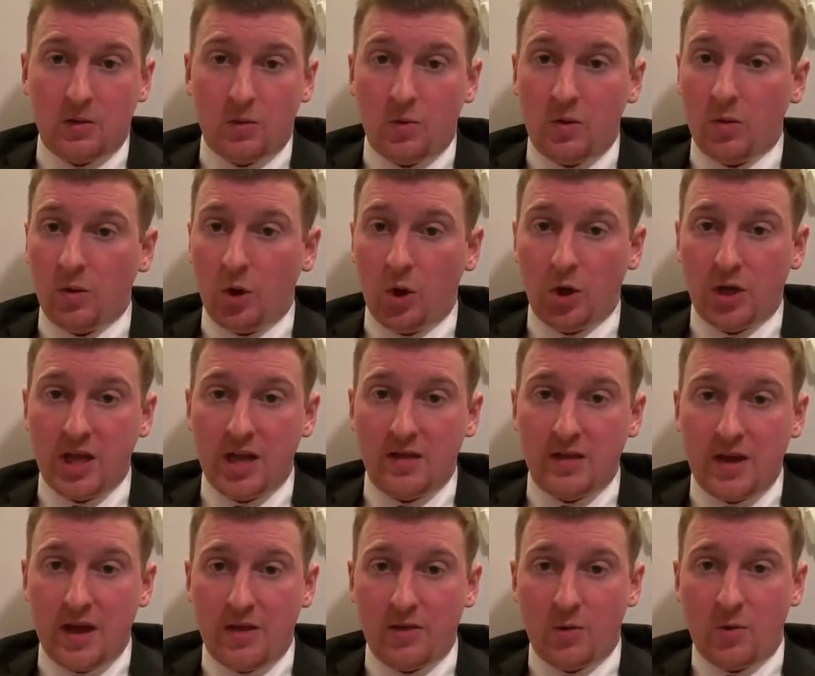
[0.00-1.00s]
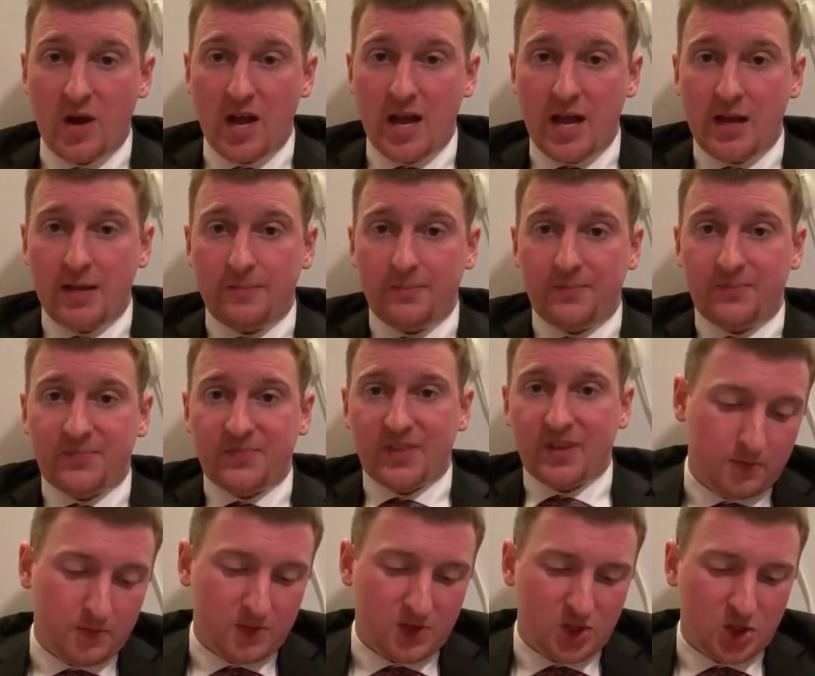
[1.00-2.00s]
We were looking the other way.
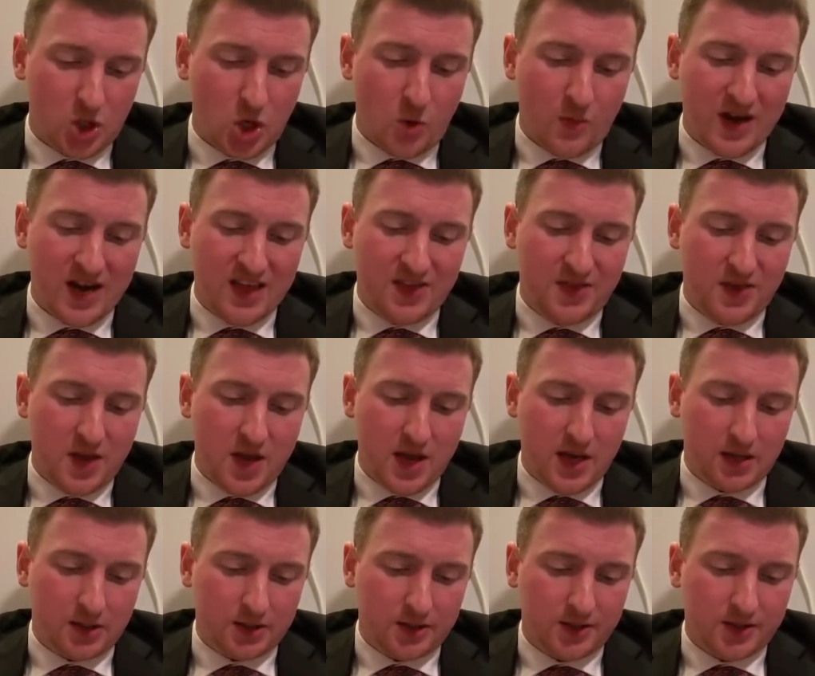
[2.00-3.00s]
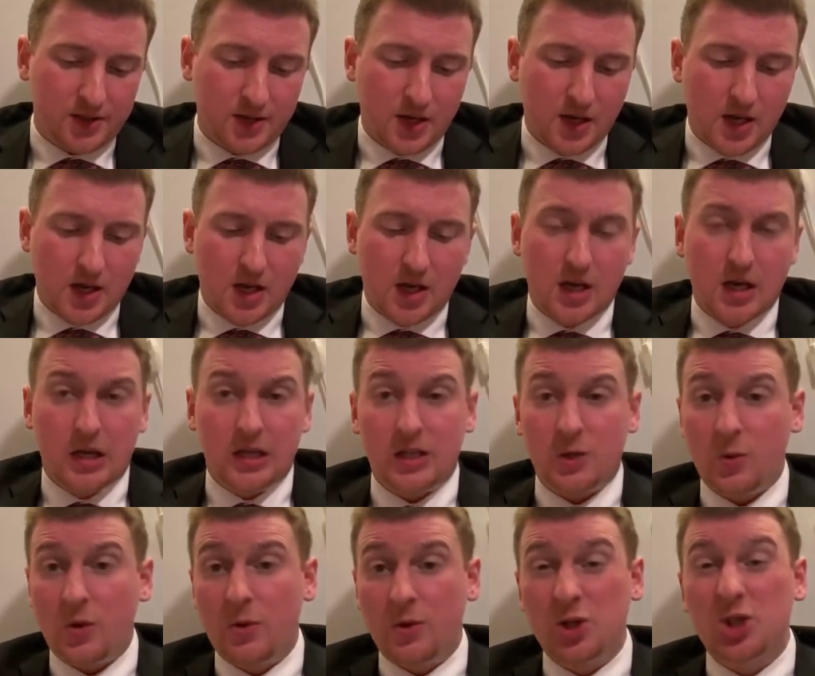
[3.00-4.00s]
So many things that
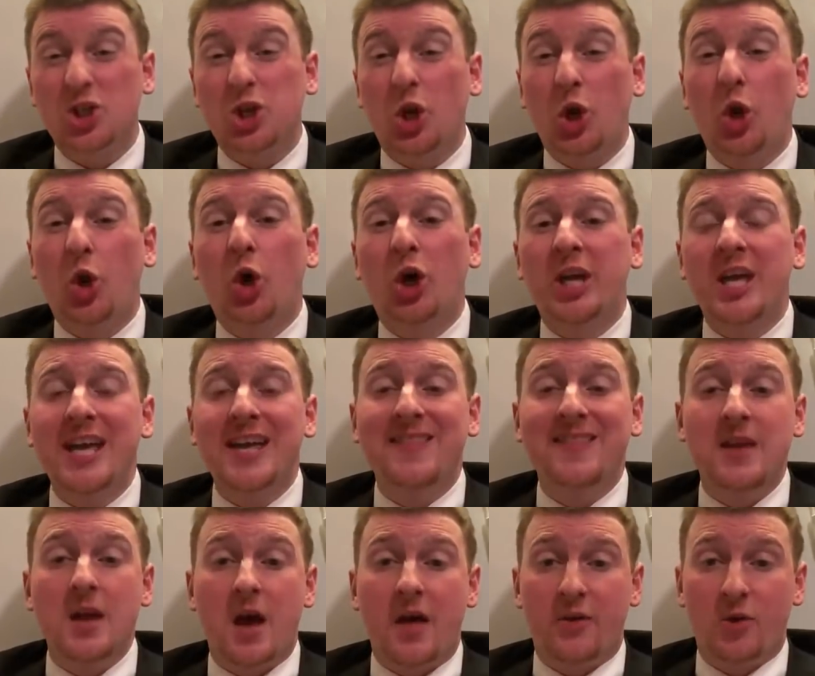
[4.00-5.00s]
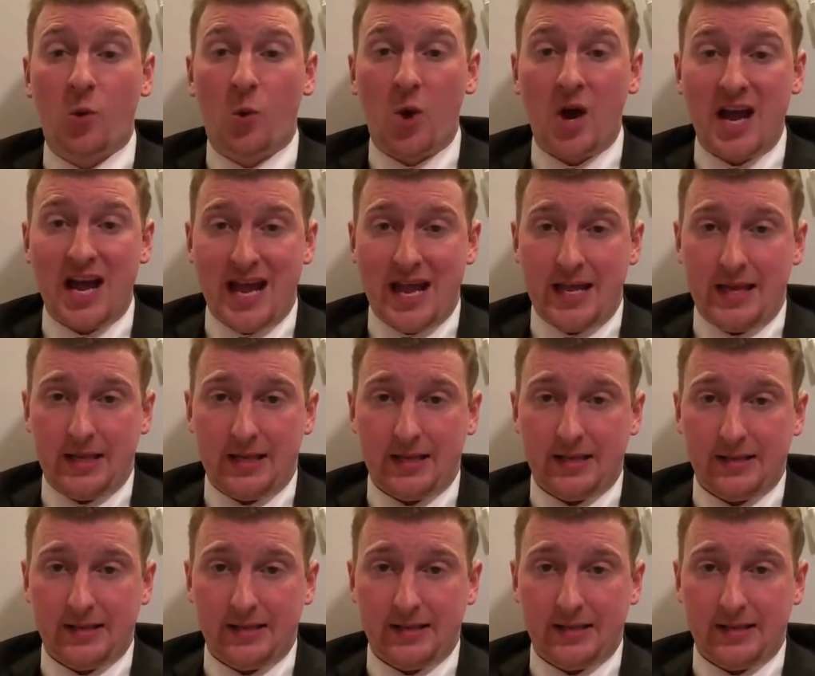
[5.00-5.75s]
we were just looking the other way